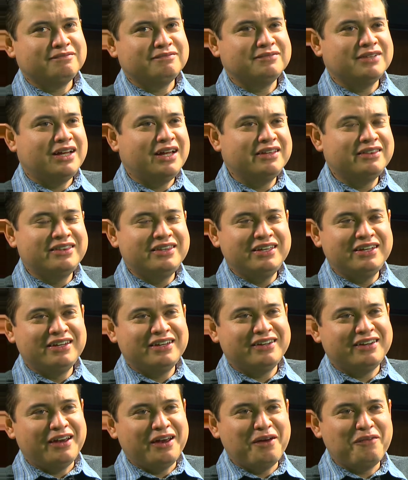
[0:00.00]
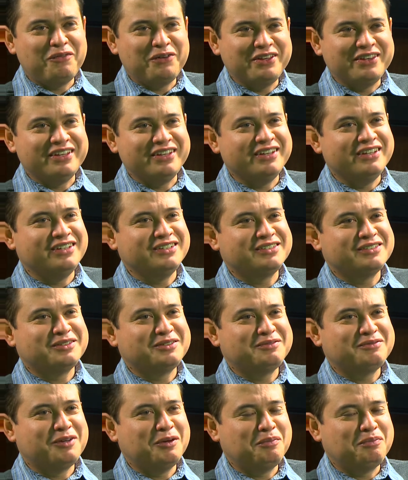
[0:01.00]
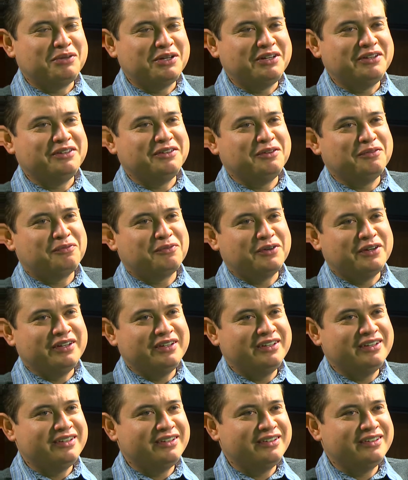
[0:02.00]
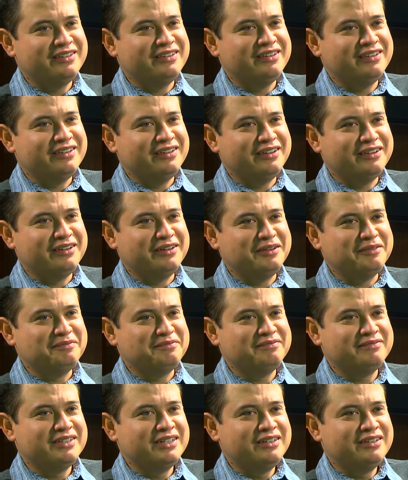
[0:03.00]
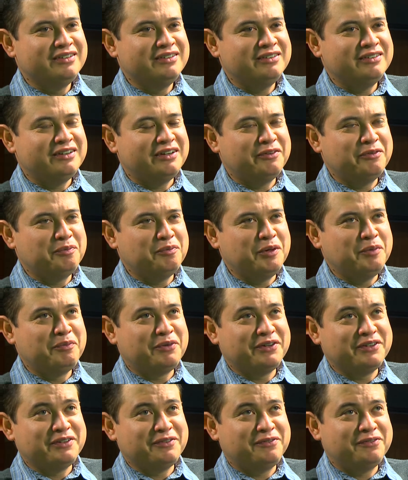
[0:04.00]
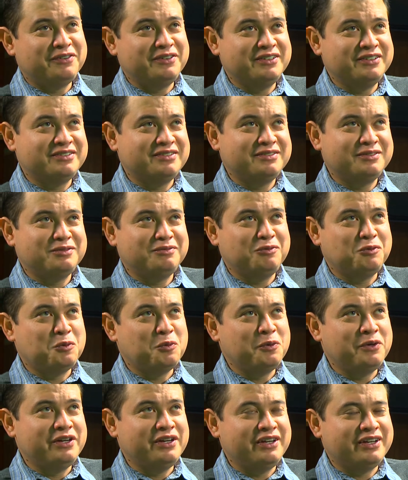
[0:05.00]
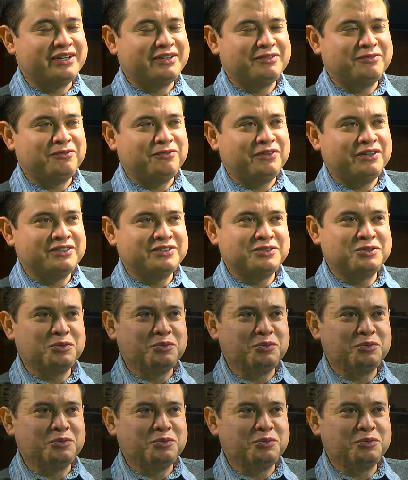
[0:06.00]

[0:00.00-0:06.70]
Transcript: I think everything is completely different. I remember the first 2